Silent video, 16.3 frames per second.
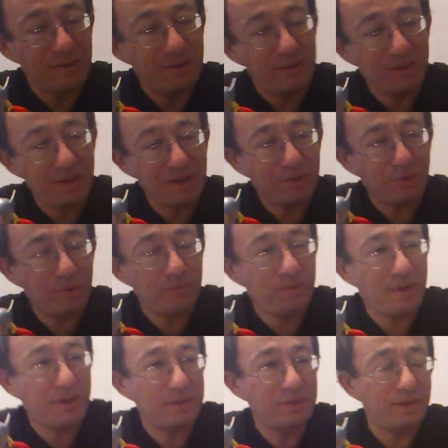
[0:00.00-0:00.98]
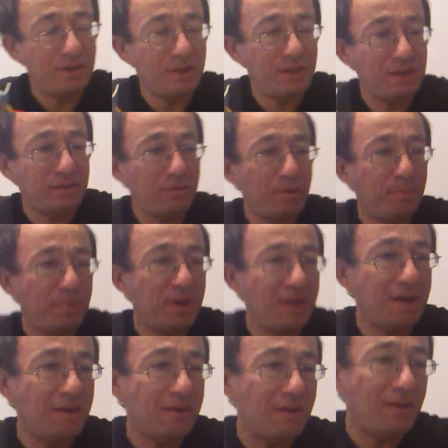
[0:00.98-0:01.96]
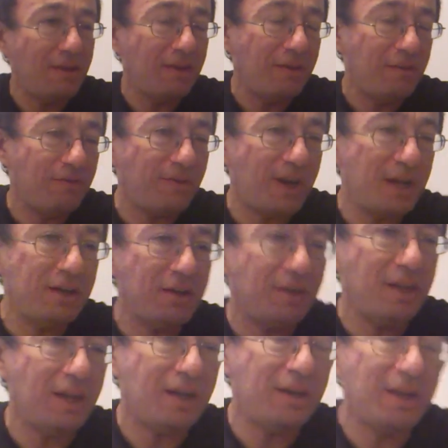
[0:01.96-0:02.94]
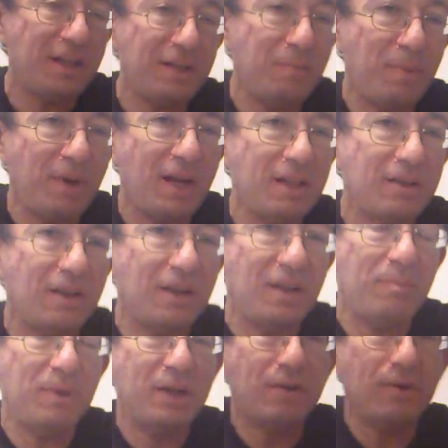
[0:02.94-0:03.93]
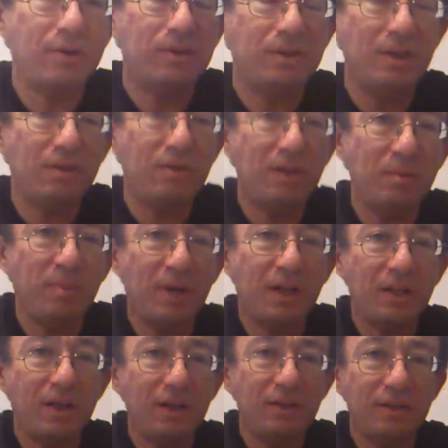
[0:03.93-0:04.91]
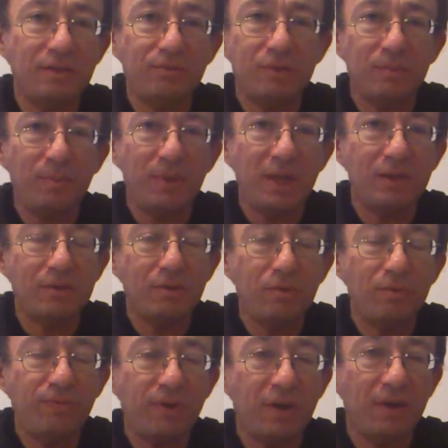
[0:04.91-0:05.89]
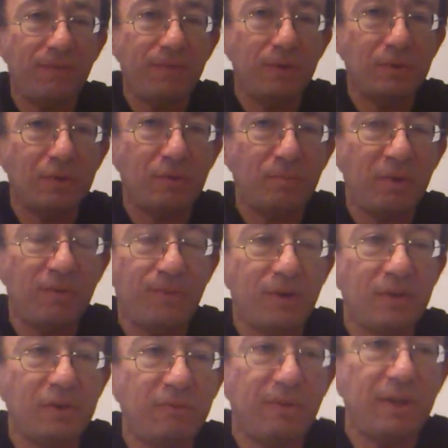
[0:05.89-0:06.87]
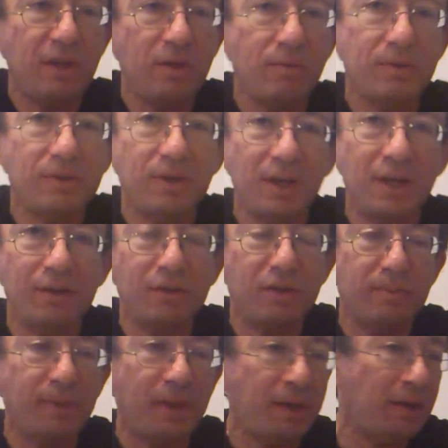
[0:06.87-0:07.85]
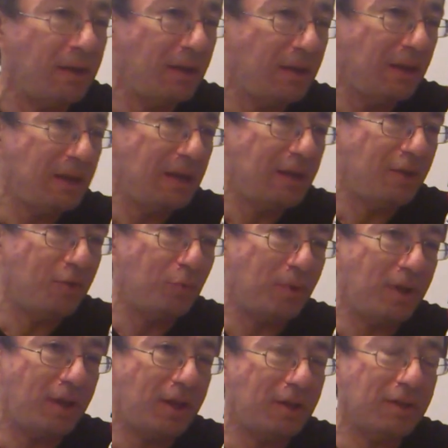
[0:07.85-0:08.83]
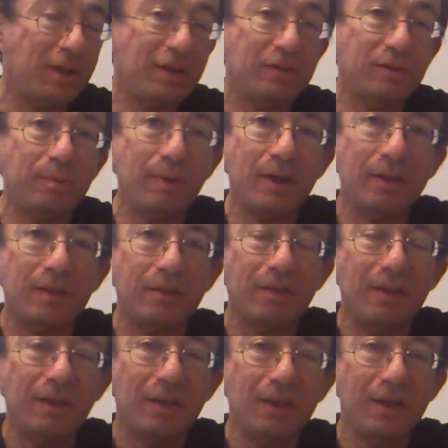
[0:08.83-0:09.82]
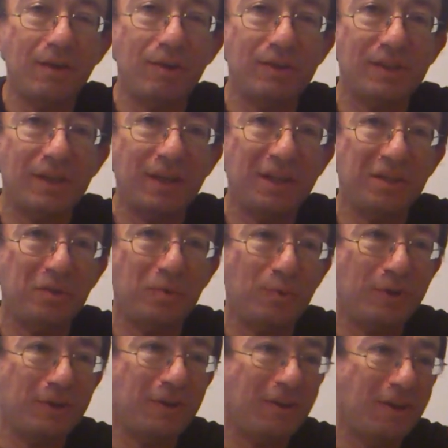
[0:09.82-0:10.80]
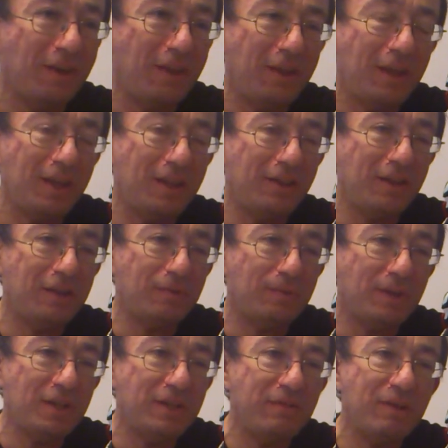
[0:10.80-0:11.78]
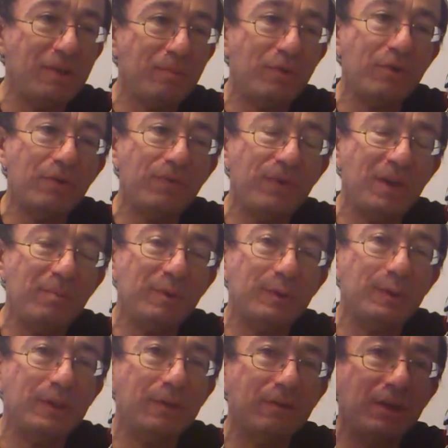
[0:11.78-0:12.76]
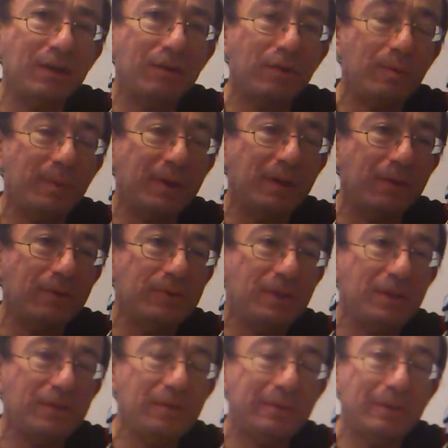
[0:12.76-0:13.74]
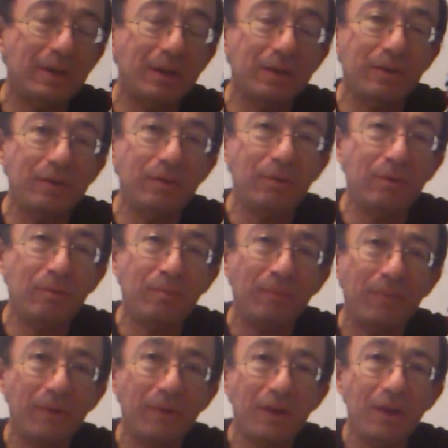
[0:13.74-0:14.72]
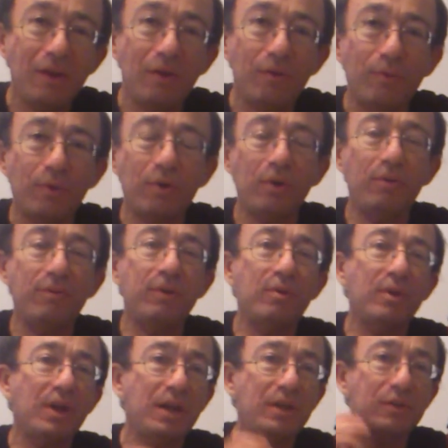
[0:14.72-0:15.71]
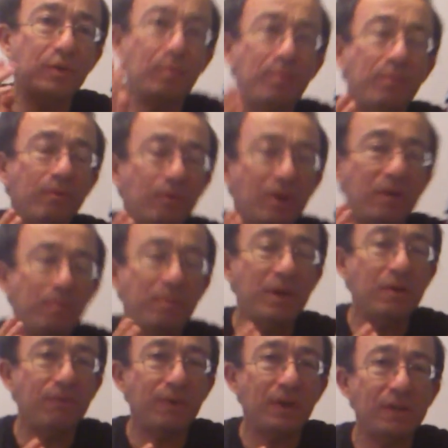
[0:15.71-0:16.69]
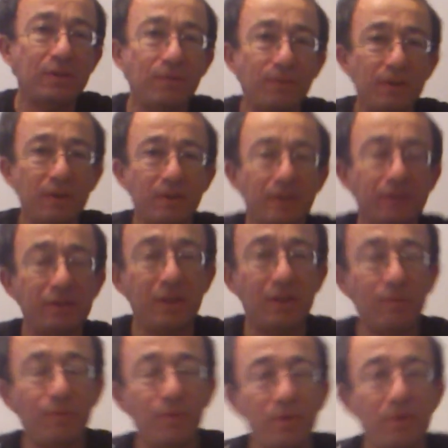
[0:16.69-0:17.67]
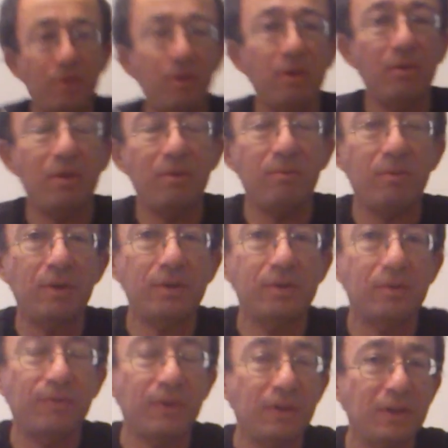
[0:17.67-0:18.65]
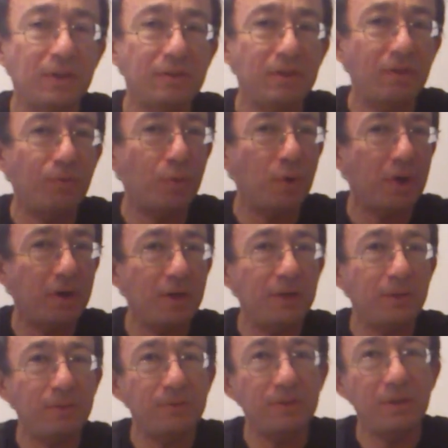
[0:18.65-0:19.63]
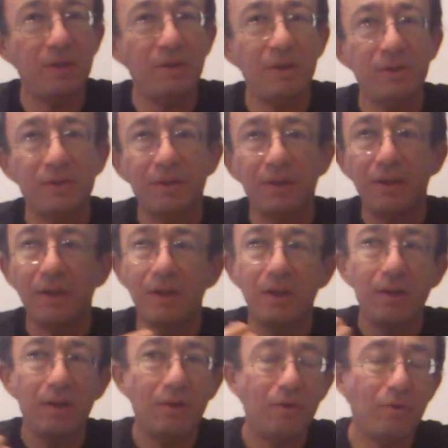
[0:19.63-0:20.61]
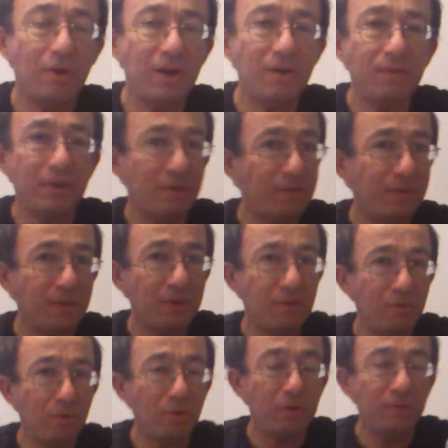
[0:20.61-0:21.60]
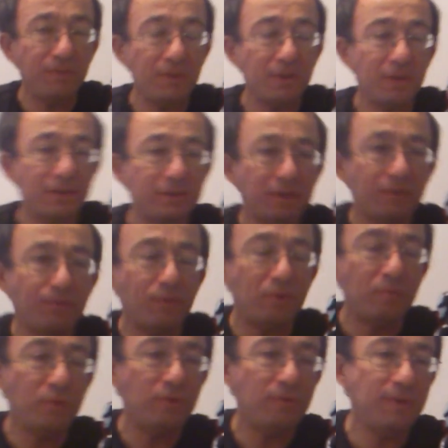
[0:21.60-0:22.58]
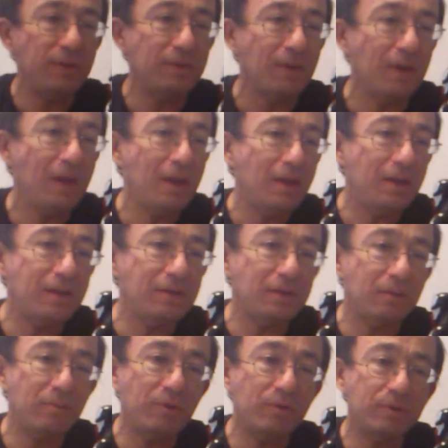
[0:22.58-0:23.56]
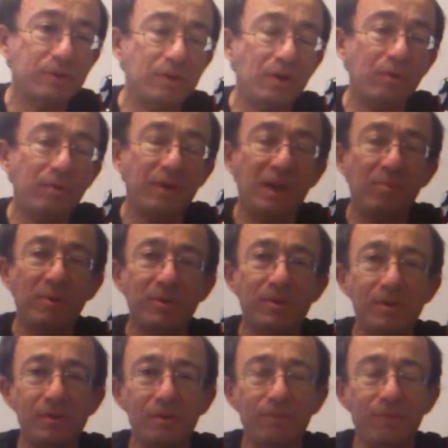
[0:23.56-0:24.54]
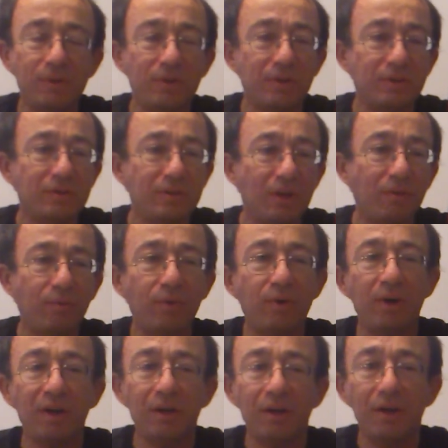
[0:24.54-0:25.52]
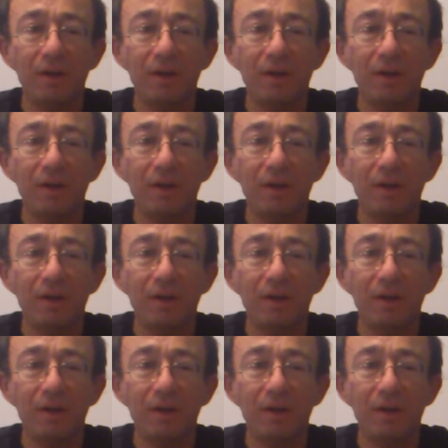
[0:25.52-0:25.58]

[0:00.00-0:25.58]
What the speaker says: thing too fast. This would be finally another bad guy, because the only bad guy that was made so far, if you saw my first video, was Green Goblin. Well, guess what? Here is another one. And this one is even more famous than Green Goblin, because this is Doctor Doom. For all of you guys who are big fans of Fantastic Four, or you have watched Fantastic Four cartoon series, or even the old Fantastic Four movies, he's the most known nemesis of Fantastic Four, and